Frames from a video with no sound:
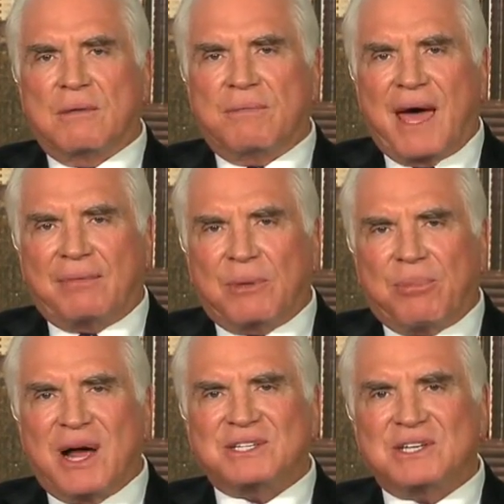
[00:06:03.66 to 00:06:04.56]
that the
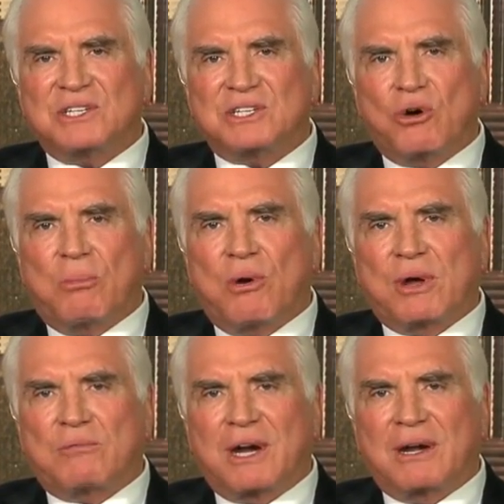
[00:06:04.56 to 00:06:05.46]
process is so
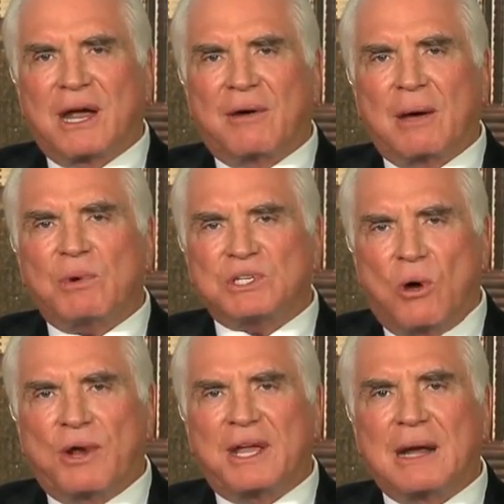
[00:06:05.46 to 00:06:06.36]
broken right now, and what's
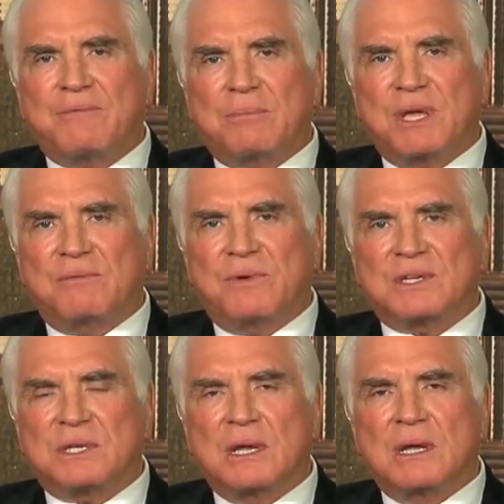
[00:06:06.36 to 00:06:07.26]
holding it up from being fixed